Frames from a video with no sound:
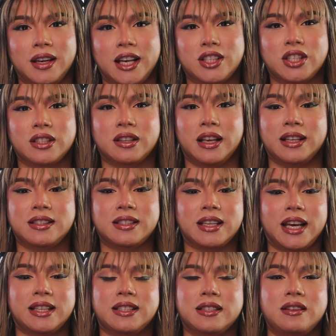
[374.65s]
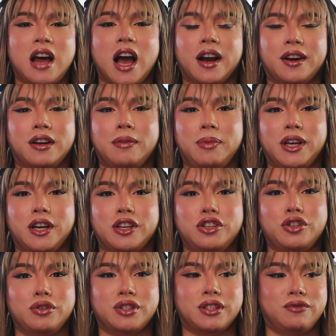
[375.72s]
It's not going to be
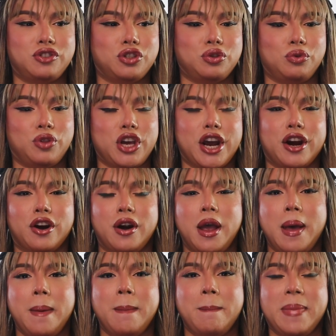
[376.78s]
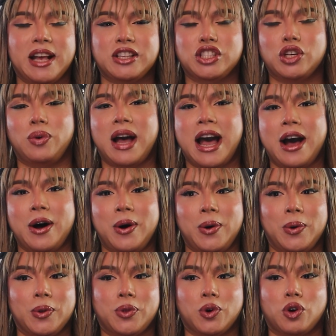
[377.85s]
conducive to their mental
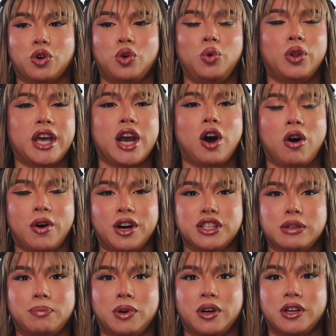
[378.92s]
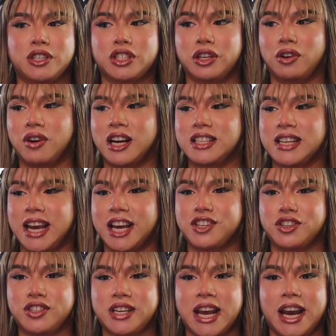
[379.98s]
health or who they are as a person or as an
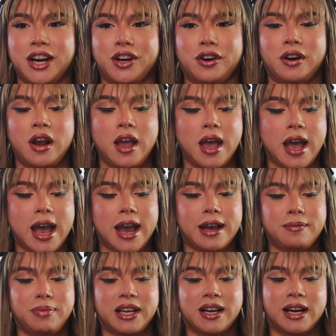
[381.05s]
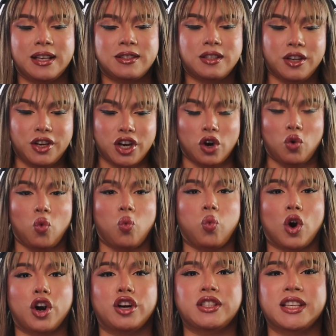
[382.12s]
entertainer. And because, you know,
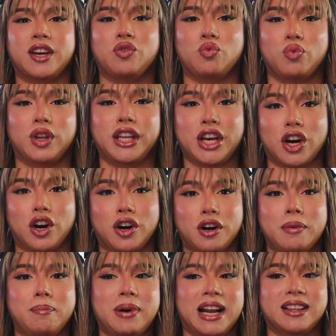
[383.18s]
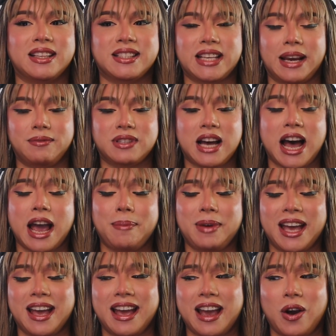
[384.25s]
words can really hurt, but at the same
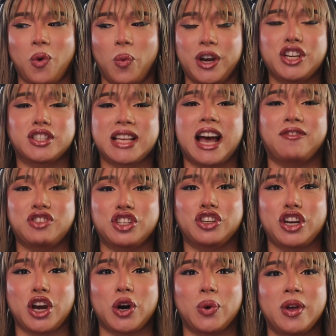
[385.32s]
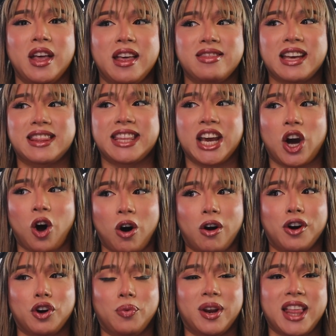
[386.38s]
time, we just have to know that they
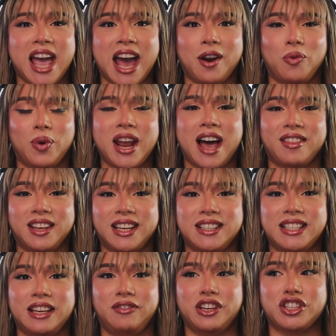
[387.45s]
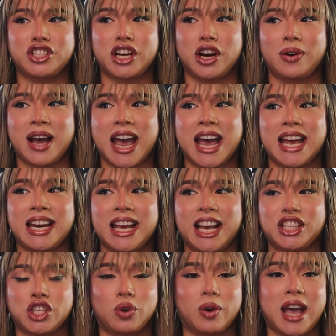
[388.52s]
are on a reality TV show, and
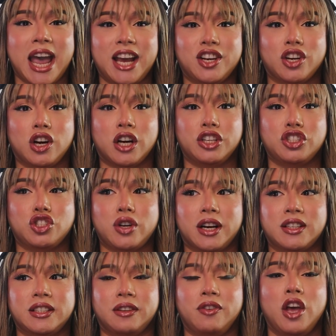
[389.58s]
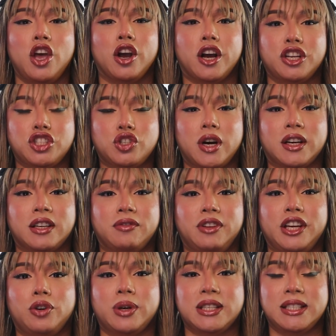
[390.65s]
it's okay to
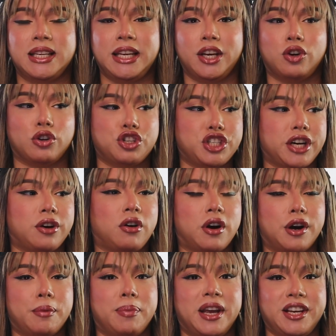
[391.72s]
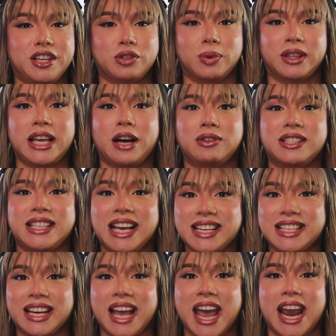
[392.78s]
constructively critique or share our opinions without
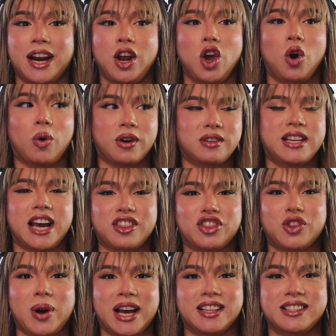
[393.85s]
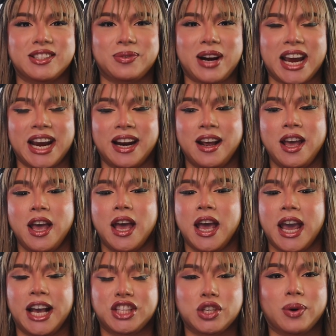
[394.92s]
sending hate or death threats, right?
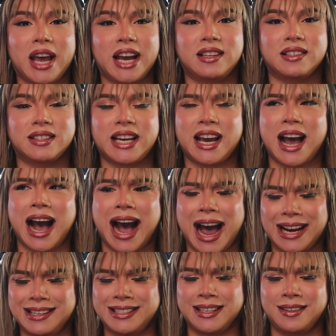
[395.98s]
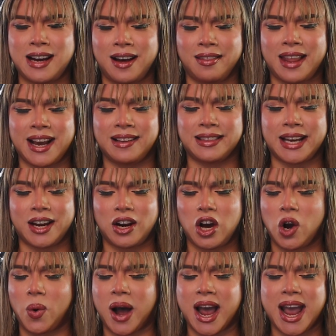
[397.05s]
It's okay to say, I did not like that.
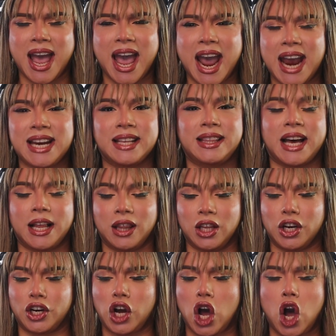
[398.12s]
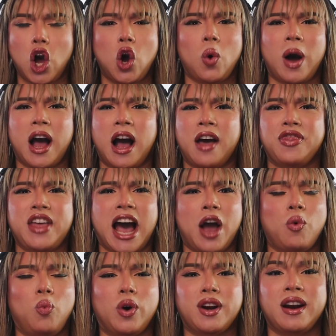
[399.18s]
Oh, I hated that look. Oh,
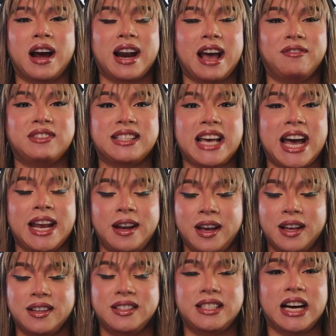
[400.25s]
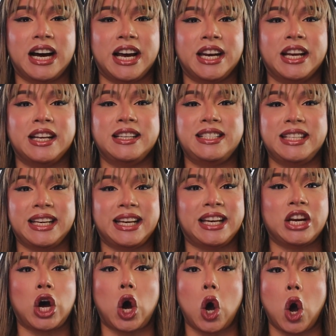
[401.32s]
I would not have said, done,
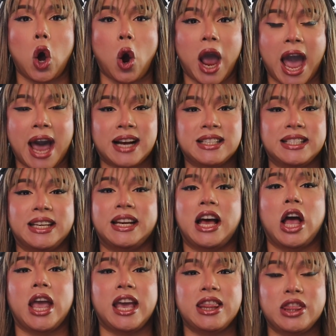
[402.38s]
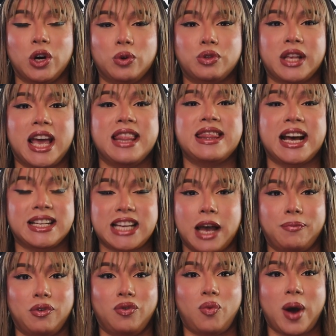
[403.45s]
did, acted in that
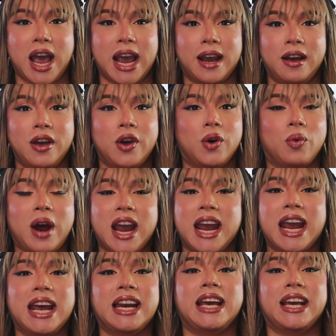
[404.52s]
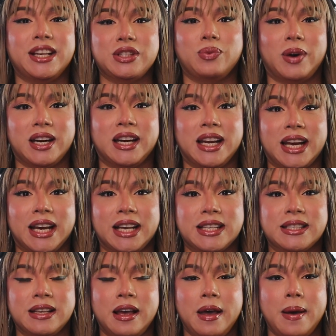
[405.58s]
type of way, right? It is what it
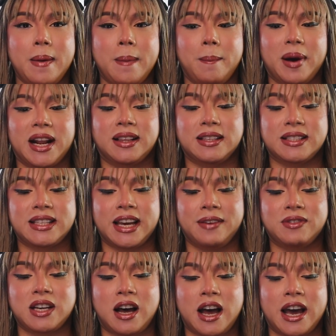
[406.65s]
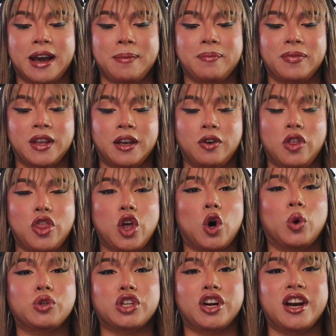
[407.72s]
is. But at the same time,
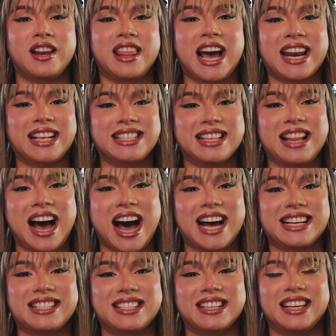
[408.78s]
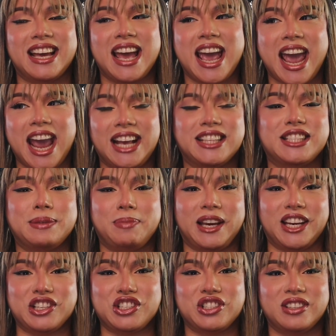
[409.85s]
that is not hate
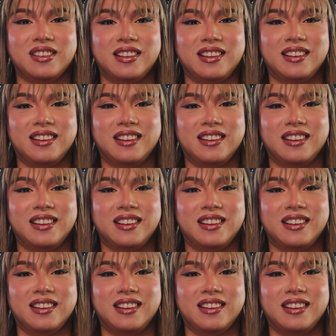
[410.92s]
speech.